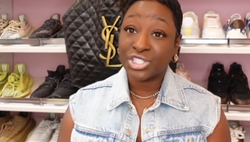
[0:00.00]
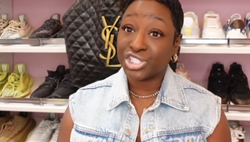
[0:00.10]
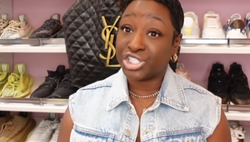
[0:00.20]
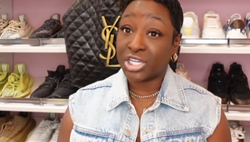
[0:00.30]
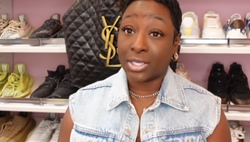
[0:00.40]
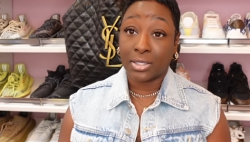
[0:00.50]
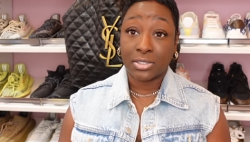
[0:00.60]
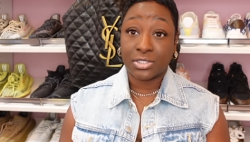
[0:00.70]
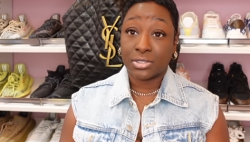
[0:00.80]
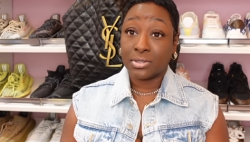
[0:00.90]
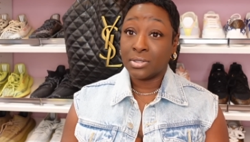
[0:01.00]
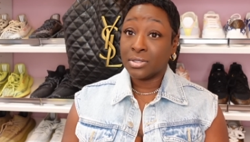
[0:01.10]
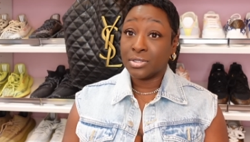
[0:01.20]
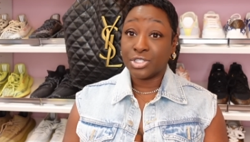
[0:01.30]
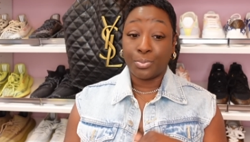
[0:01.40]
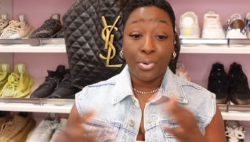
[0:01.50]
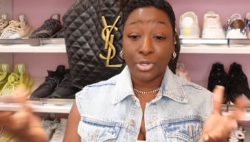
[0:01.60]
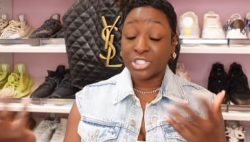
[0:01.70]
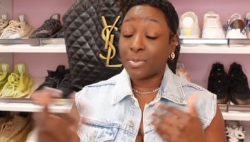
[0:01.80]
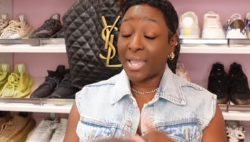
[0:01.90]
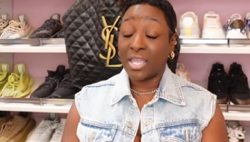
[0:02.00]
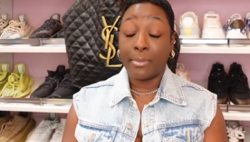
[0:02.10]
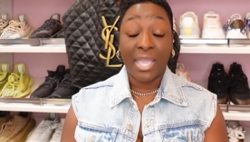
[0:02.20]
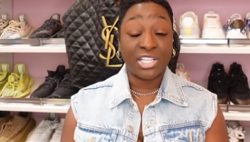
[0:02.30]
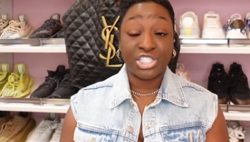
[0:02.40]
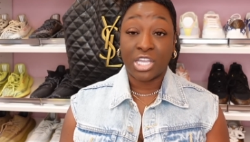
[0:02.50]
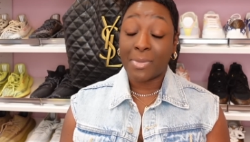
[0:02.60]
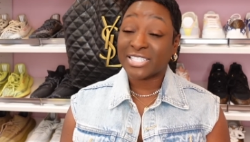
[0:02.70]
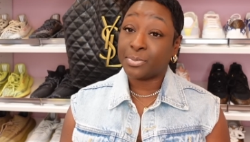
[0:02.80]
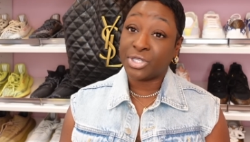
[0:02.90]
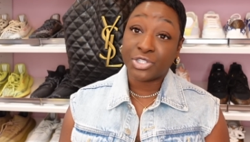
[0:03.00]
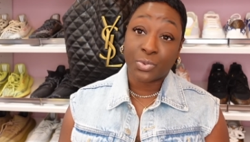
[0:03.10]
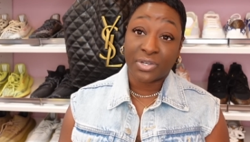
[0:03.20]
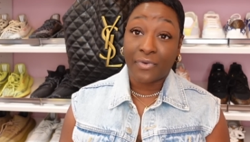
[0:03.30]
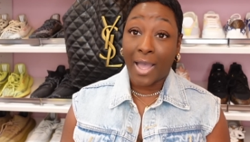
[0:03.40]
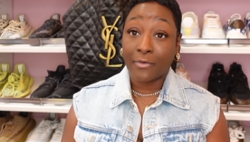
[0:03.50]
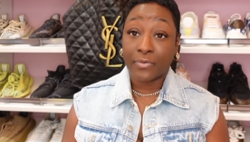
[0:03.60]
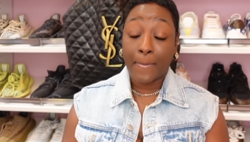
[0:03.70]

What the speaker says: to purchase my handbag and check my Speedy 25.